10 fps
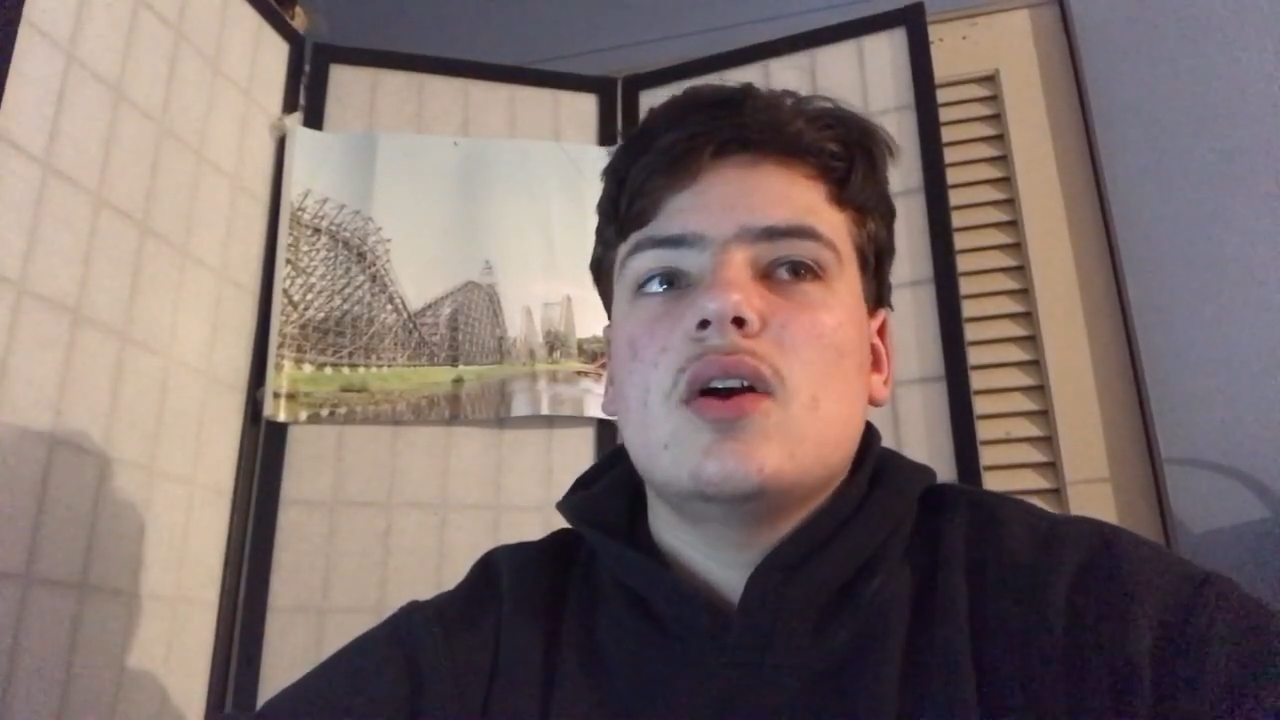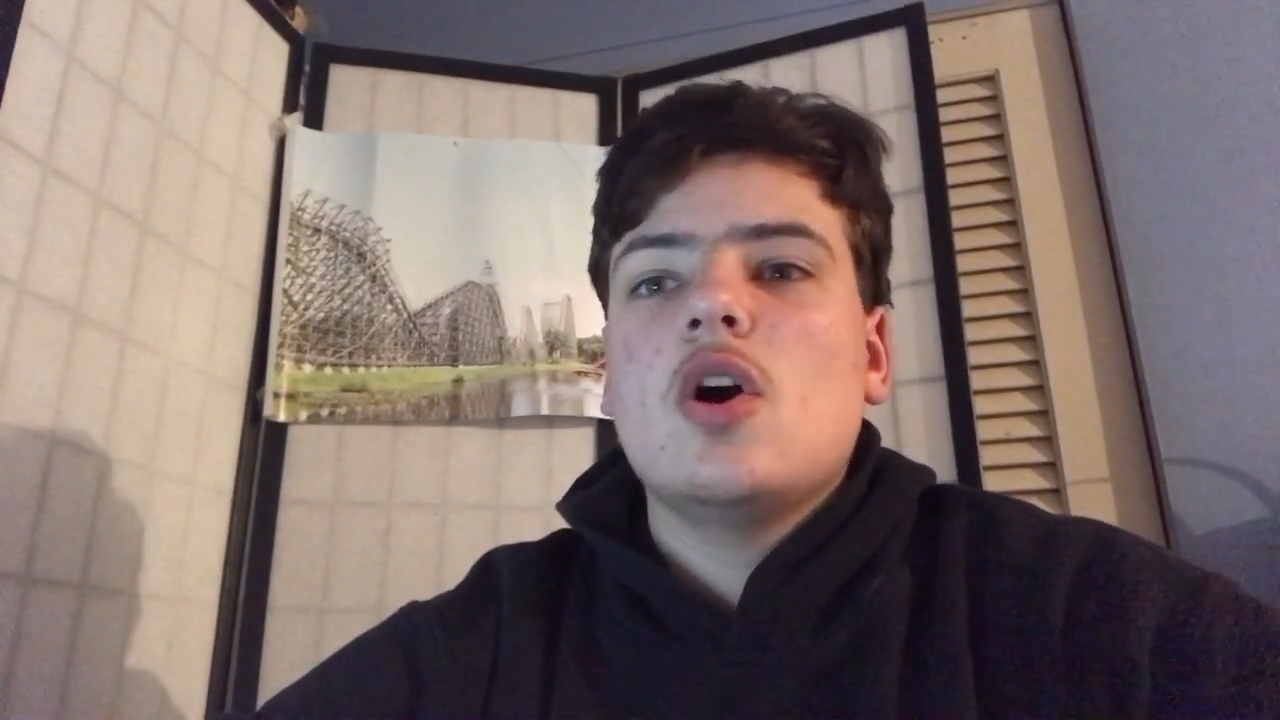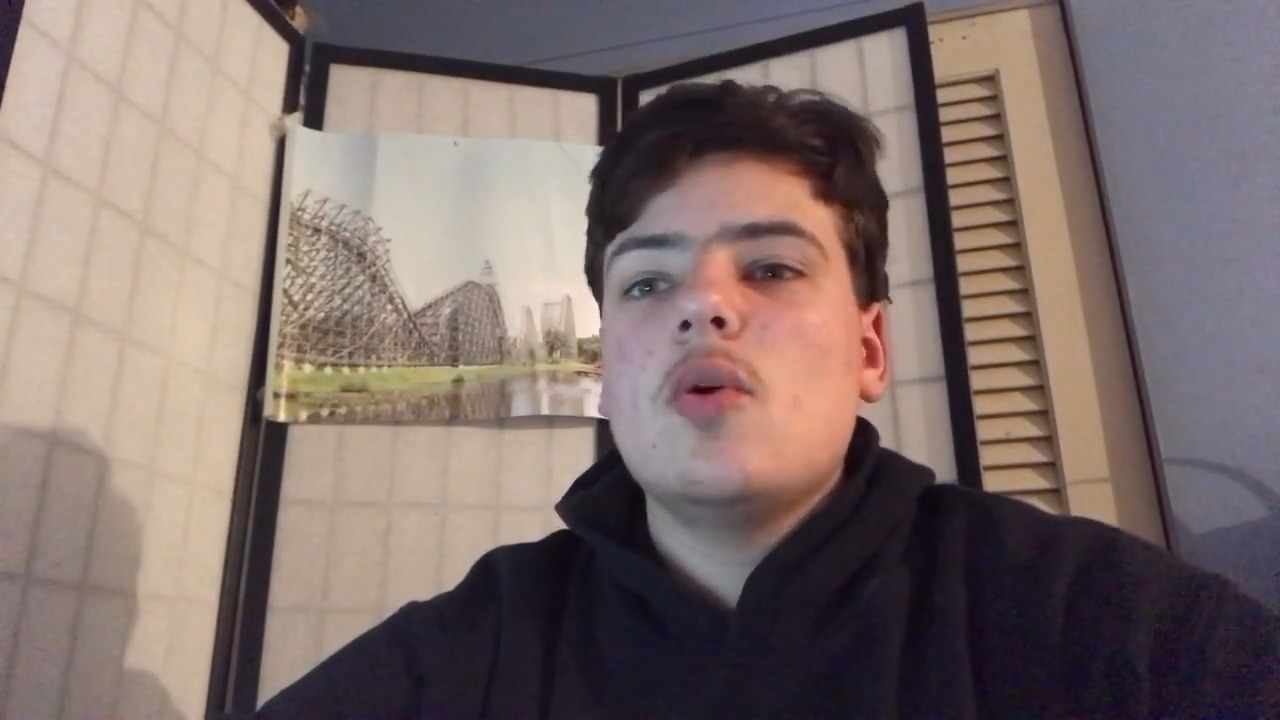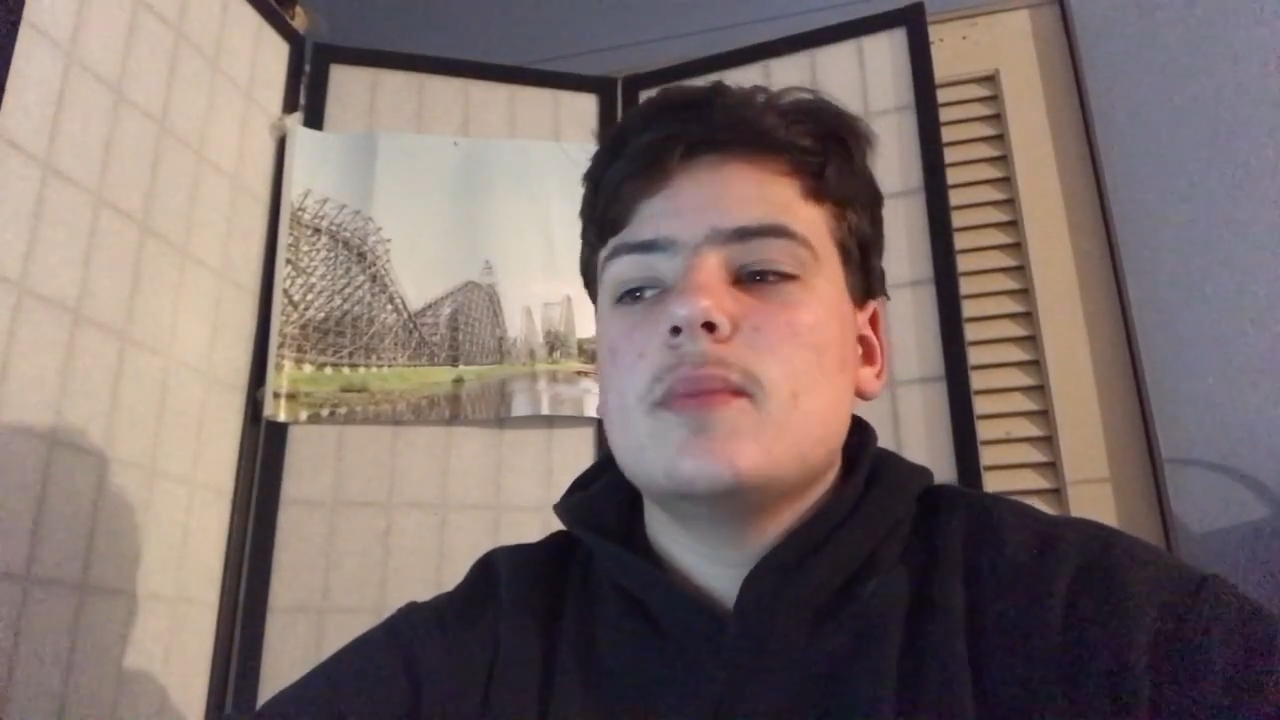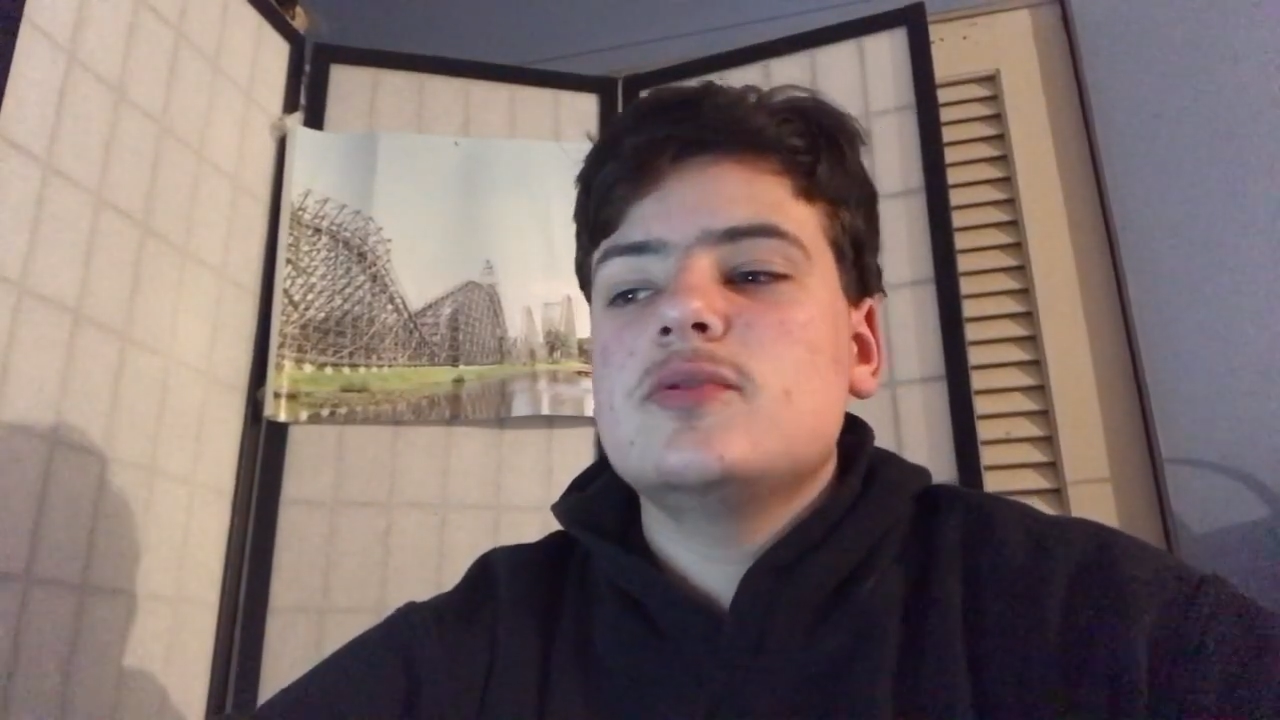
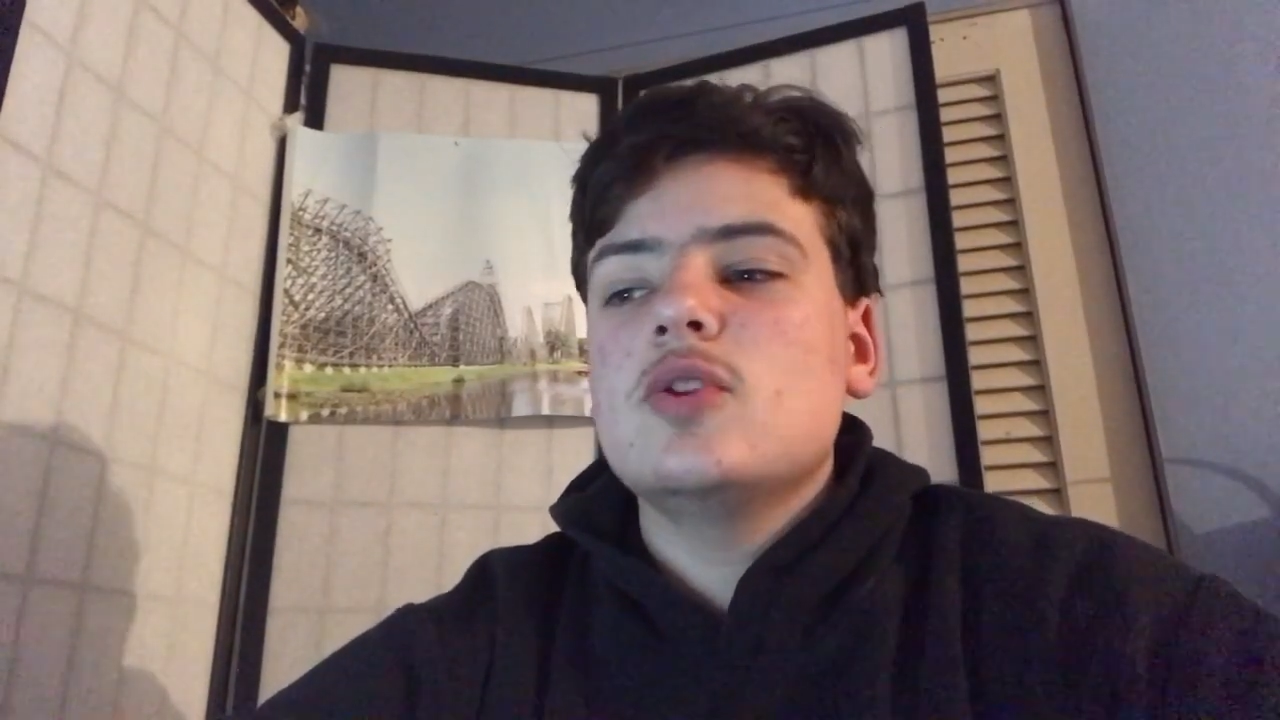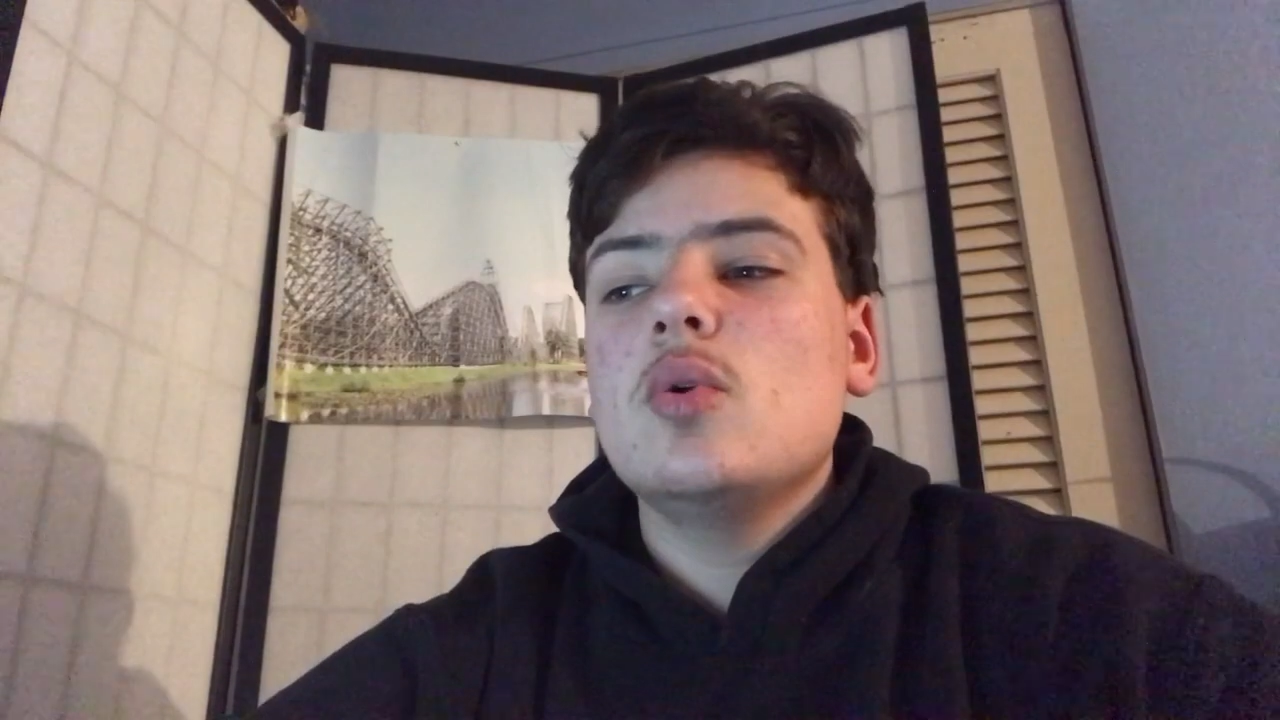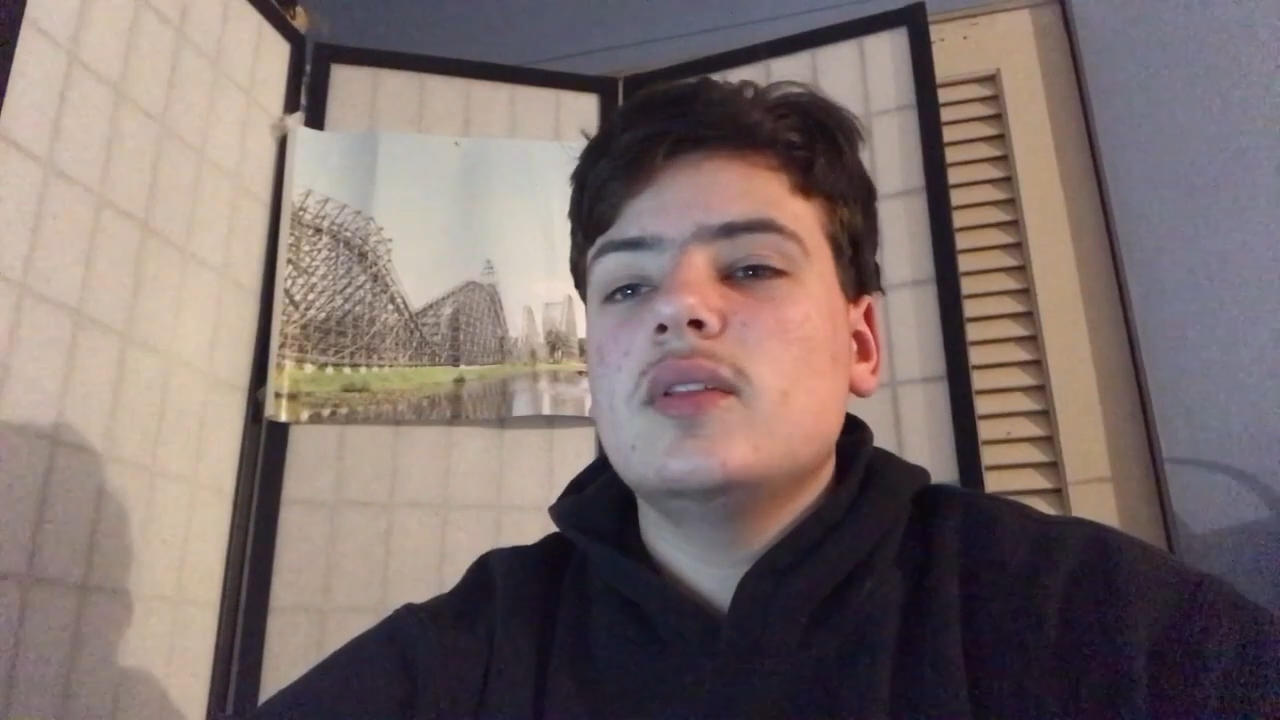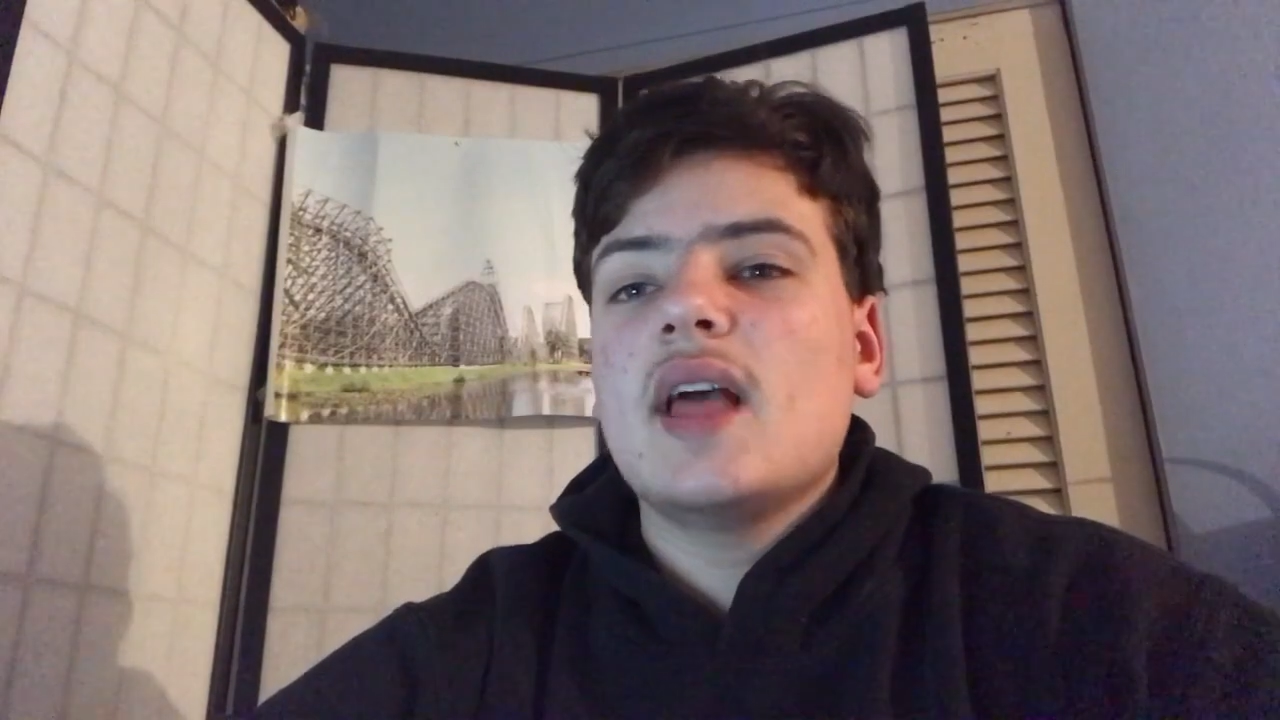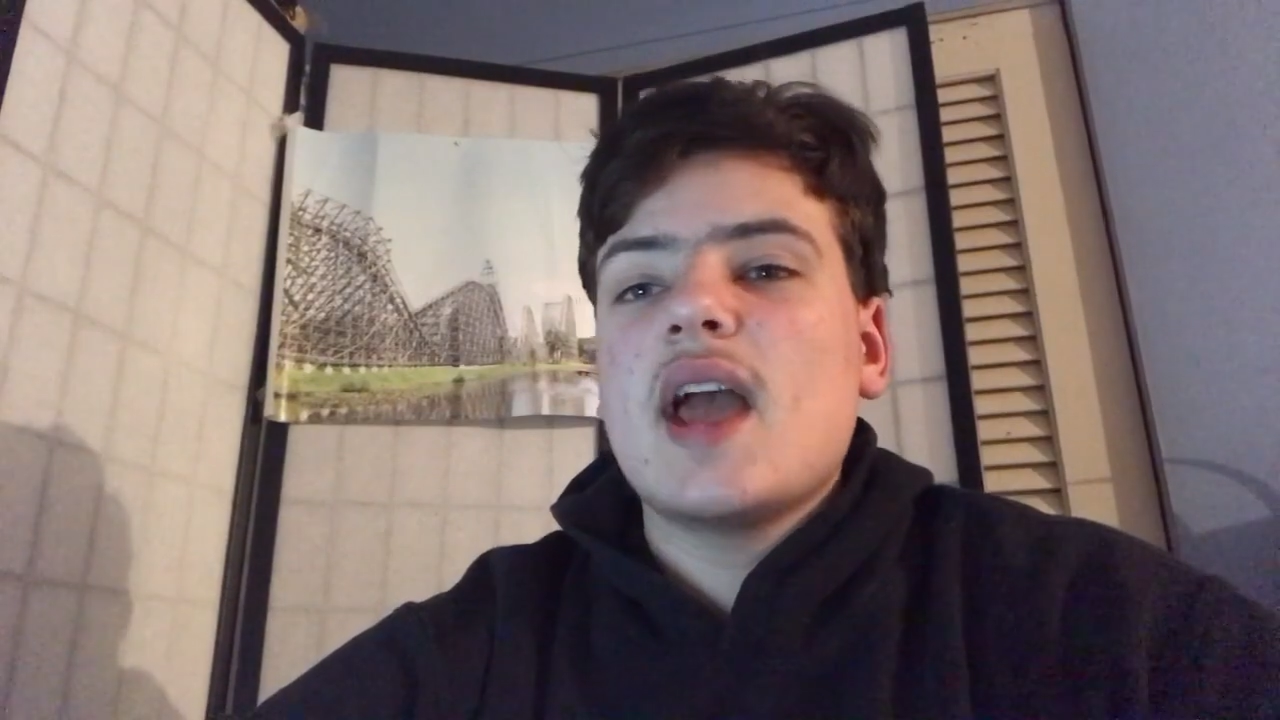oh, I'm so
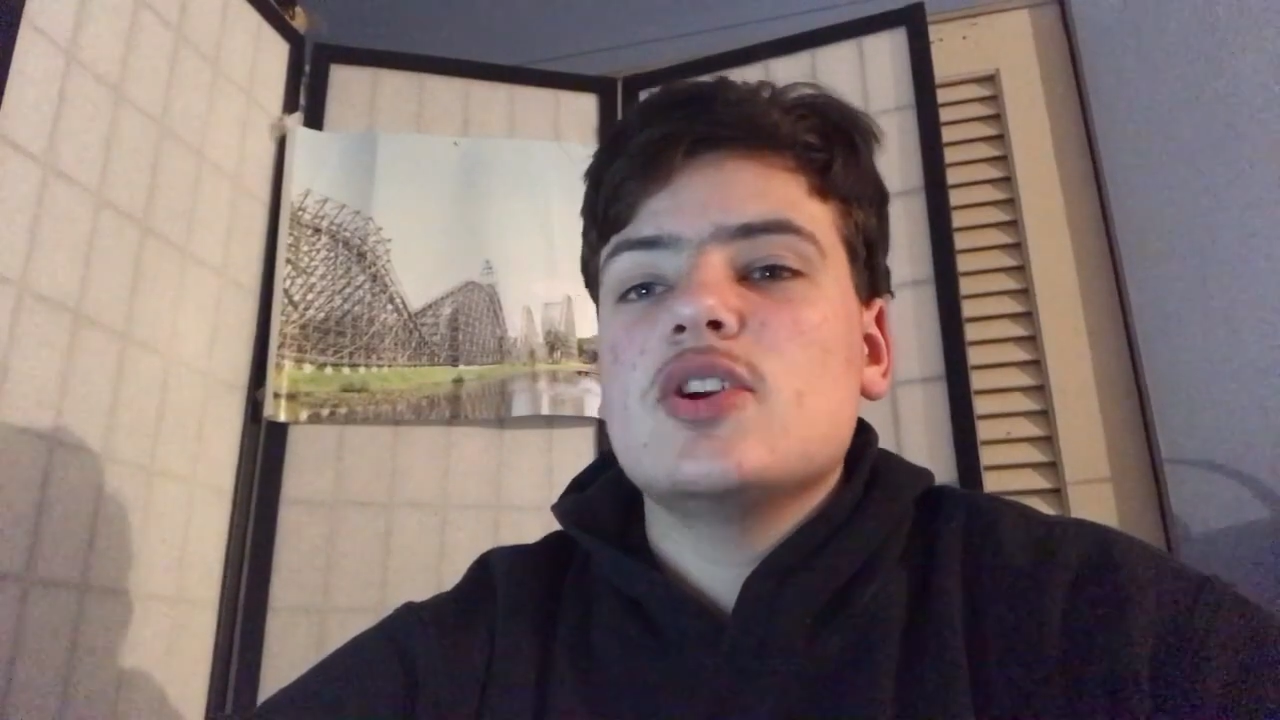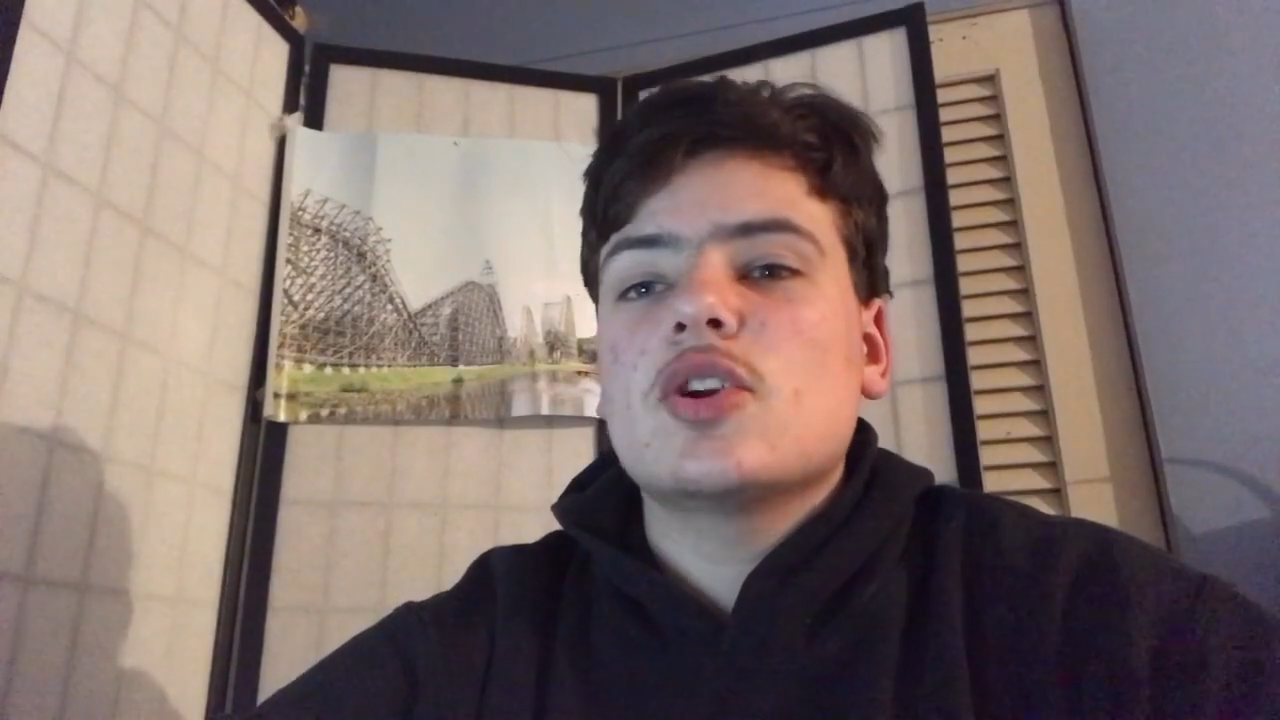glad